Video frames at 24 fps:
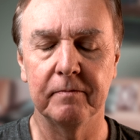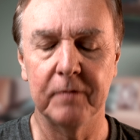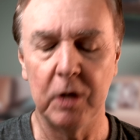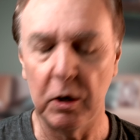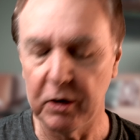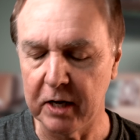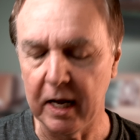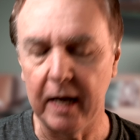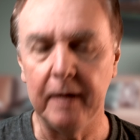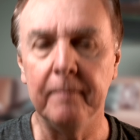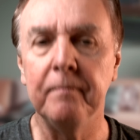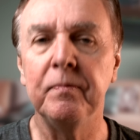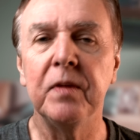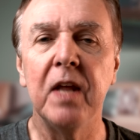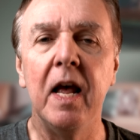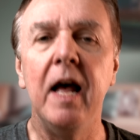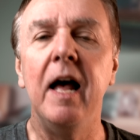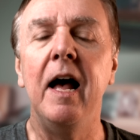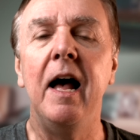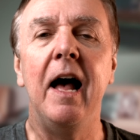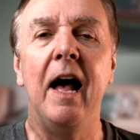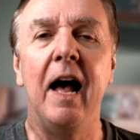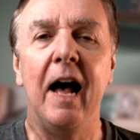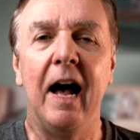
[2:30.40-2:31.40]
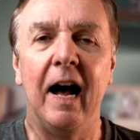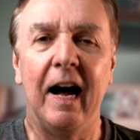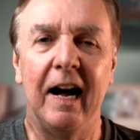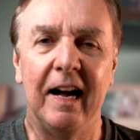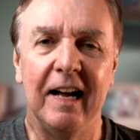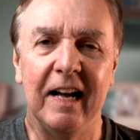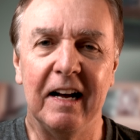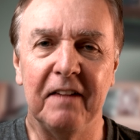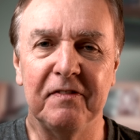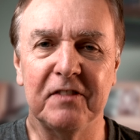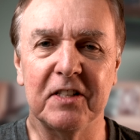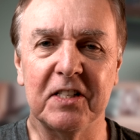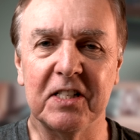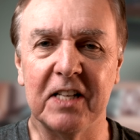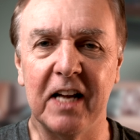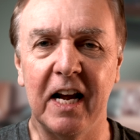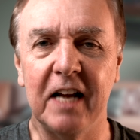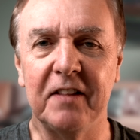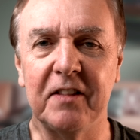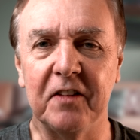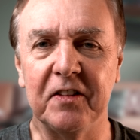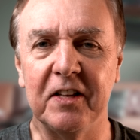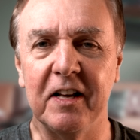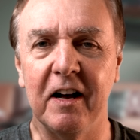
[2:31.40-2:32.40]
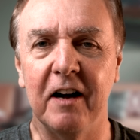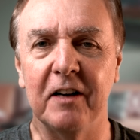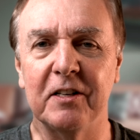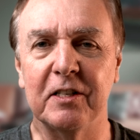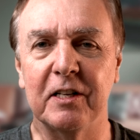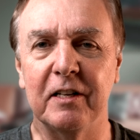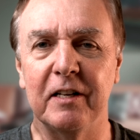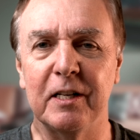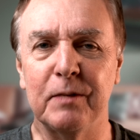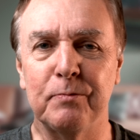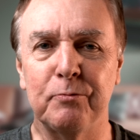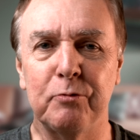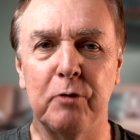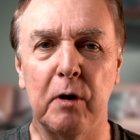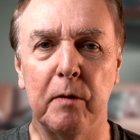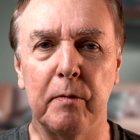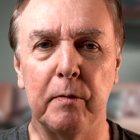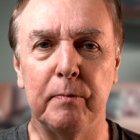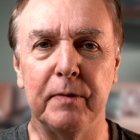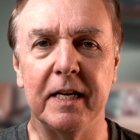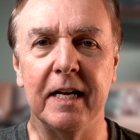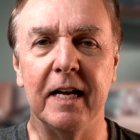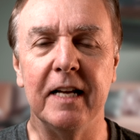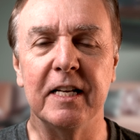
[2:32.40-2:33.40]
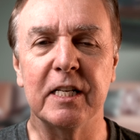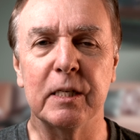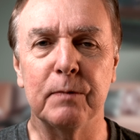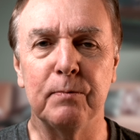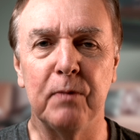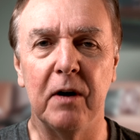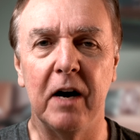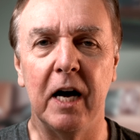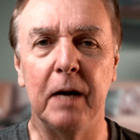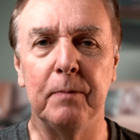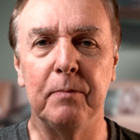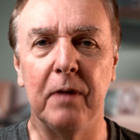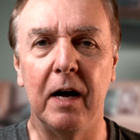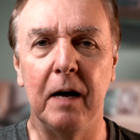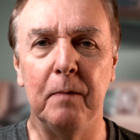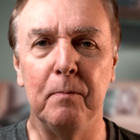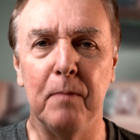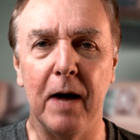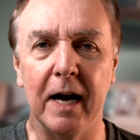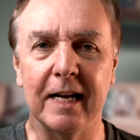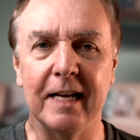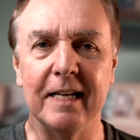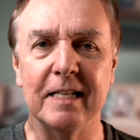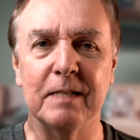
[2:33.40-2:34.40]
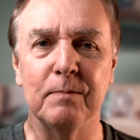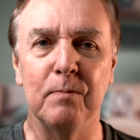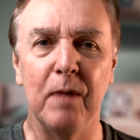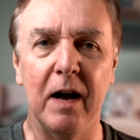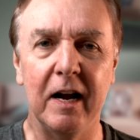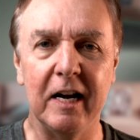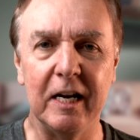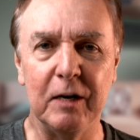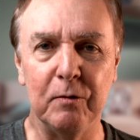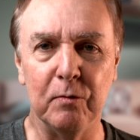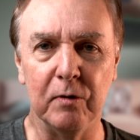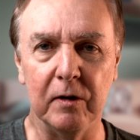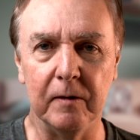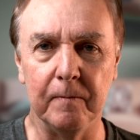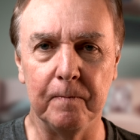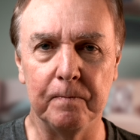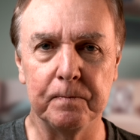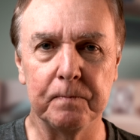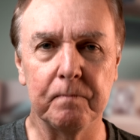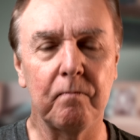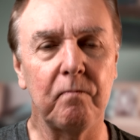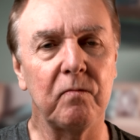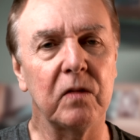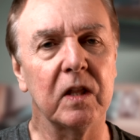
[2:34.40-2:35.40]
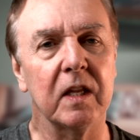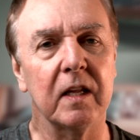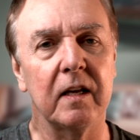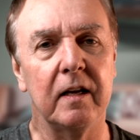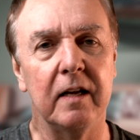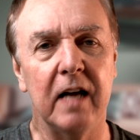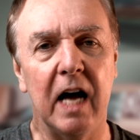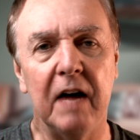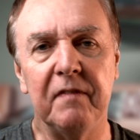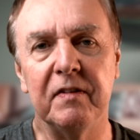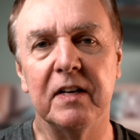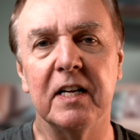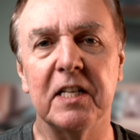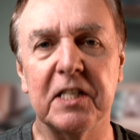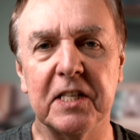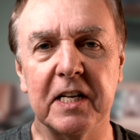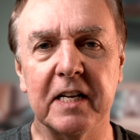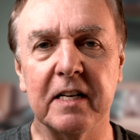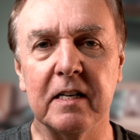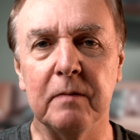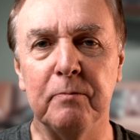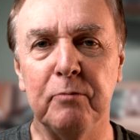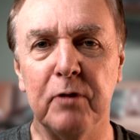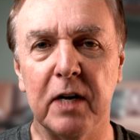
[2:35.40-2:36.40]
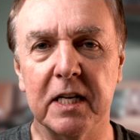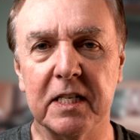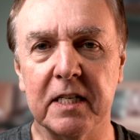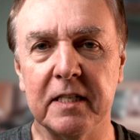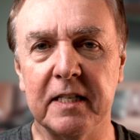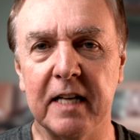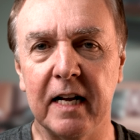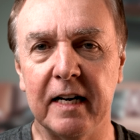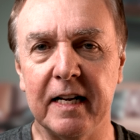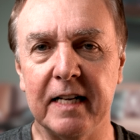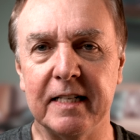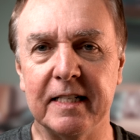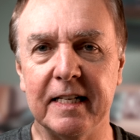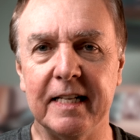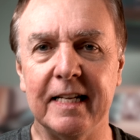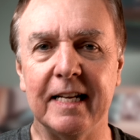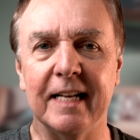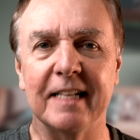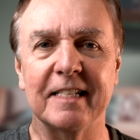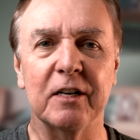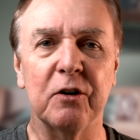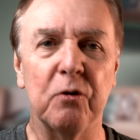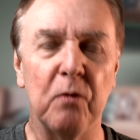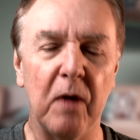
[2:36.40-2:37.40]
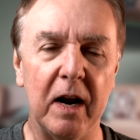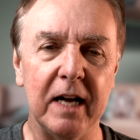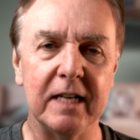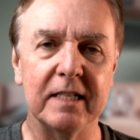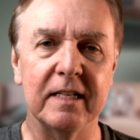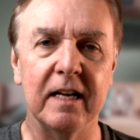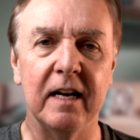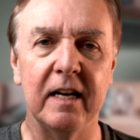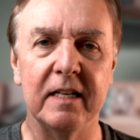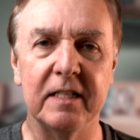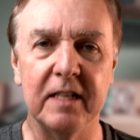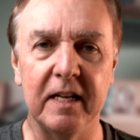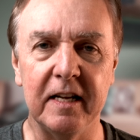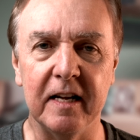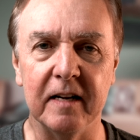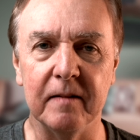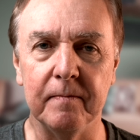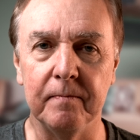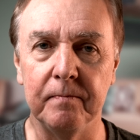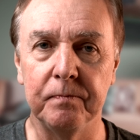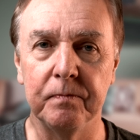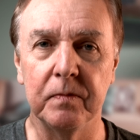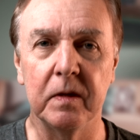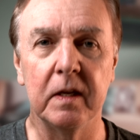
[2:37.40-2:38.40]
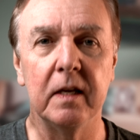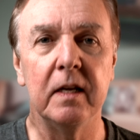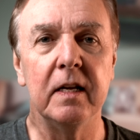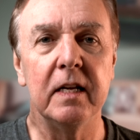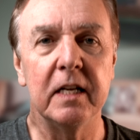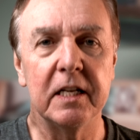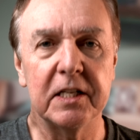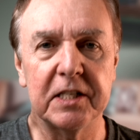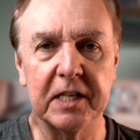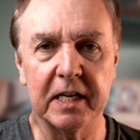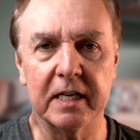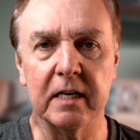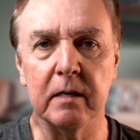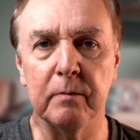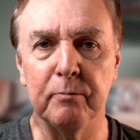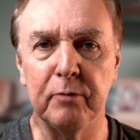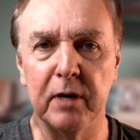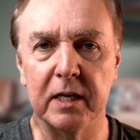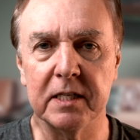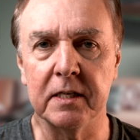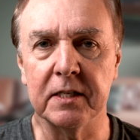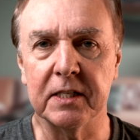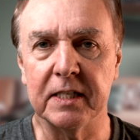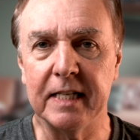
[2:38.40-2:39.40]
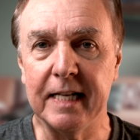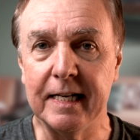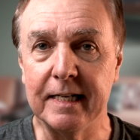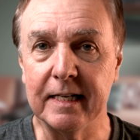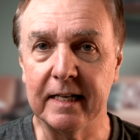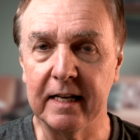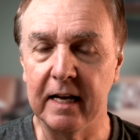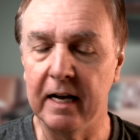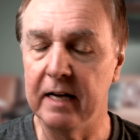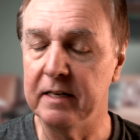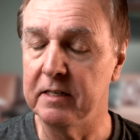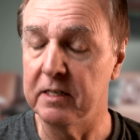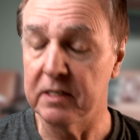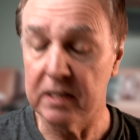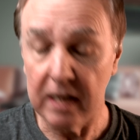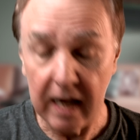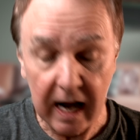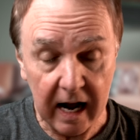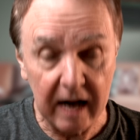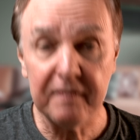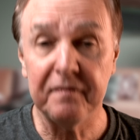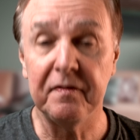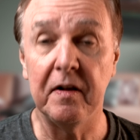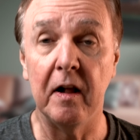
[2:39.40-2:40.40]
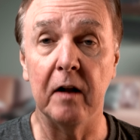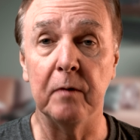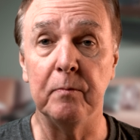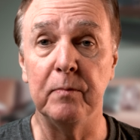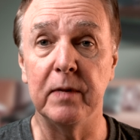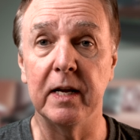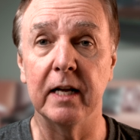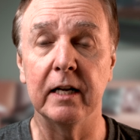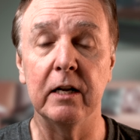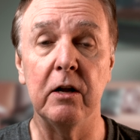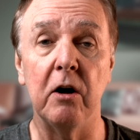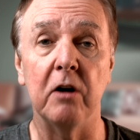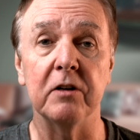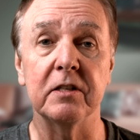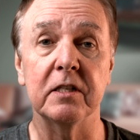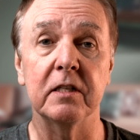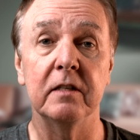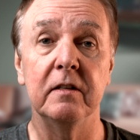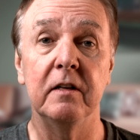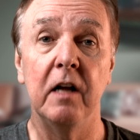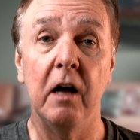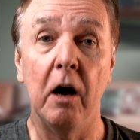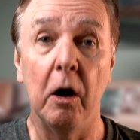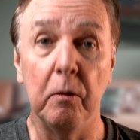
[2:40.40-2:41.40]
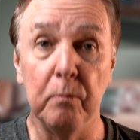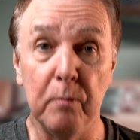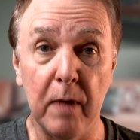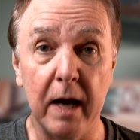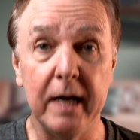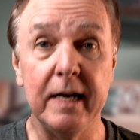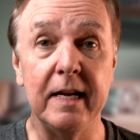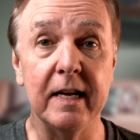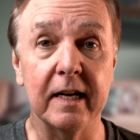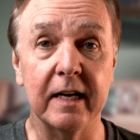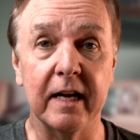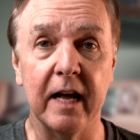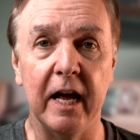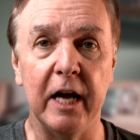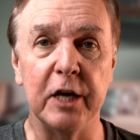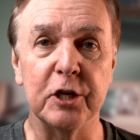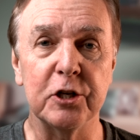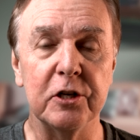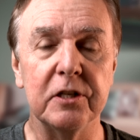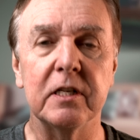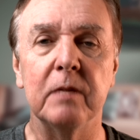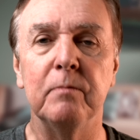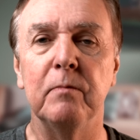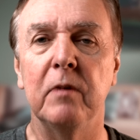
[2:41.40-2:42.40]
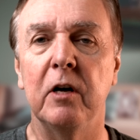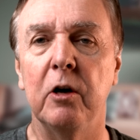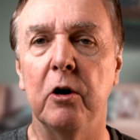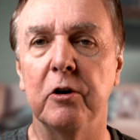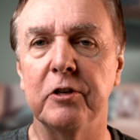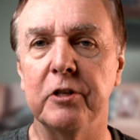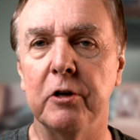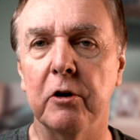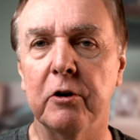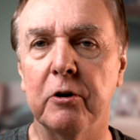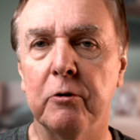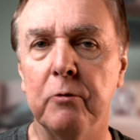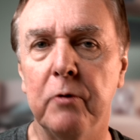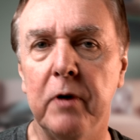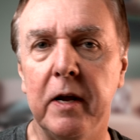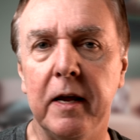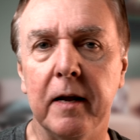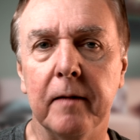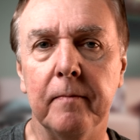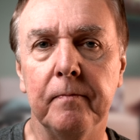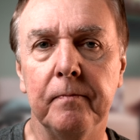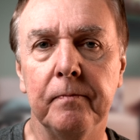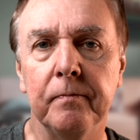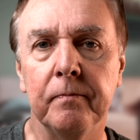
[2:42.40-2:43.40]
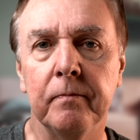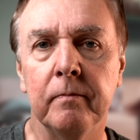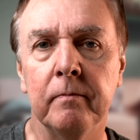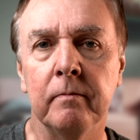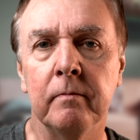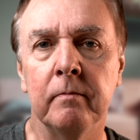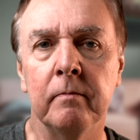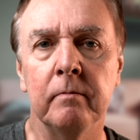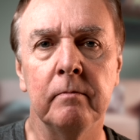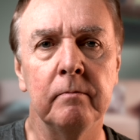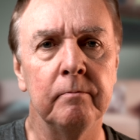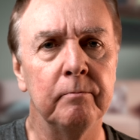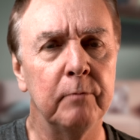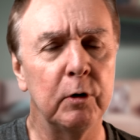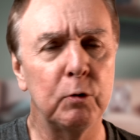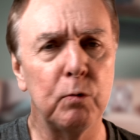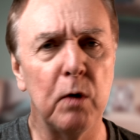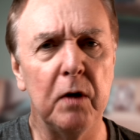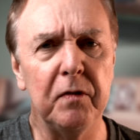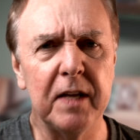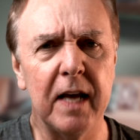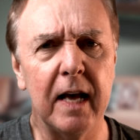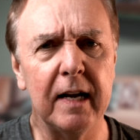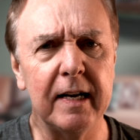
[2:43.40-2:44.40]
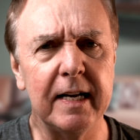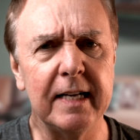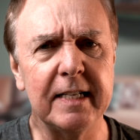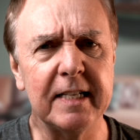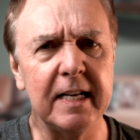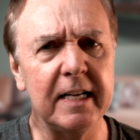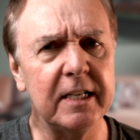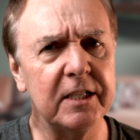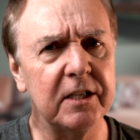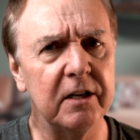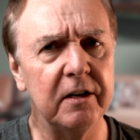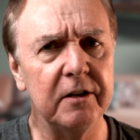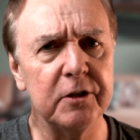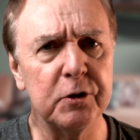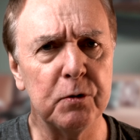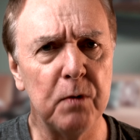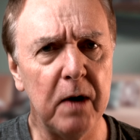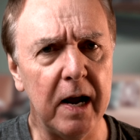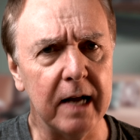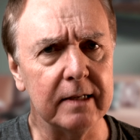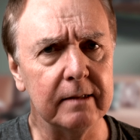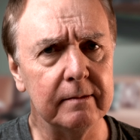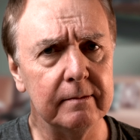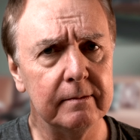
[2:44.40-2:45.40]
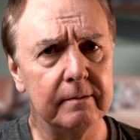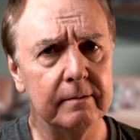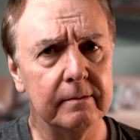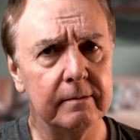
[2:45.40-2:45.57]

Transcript: Okay, I have to say that the article is probably inspired by Mackie's manual. Having a signal present LED is a great idea. Signal presence indicators have helped me a lot on many occasions in my audio career. But when the LED turns red,